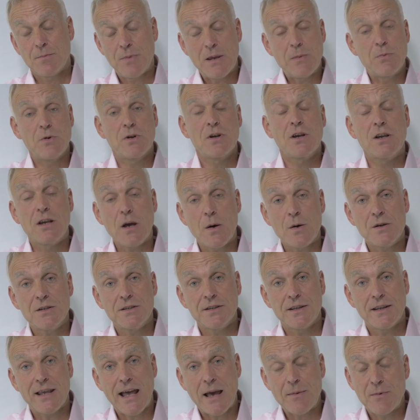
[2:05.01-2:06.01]
people could go into
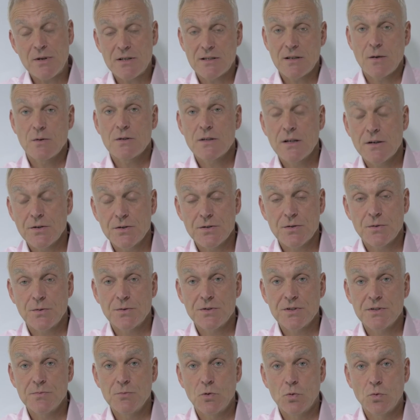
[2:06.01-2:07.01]
the chemist and there was a little sort
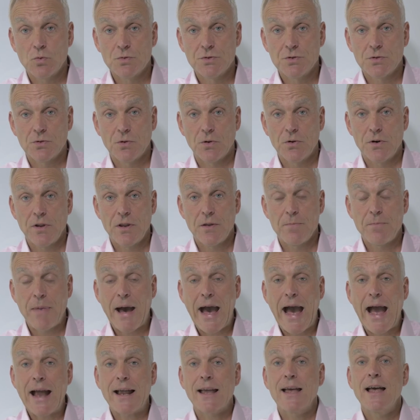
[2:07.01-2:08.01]
of small door at the
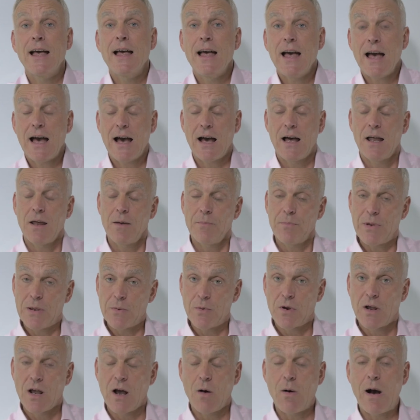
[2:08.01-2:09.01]
back and
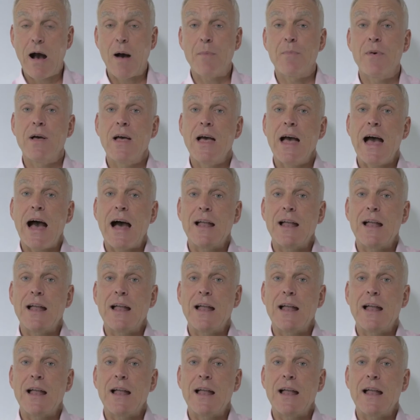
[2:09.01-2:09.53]
people could go up,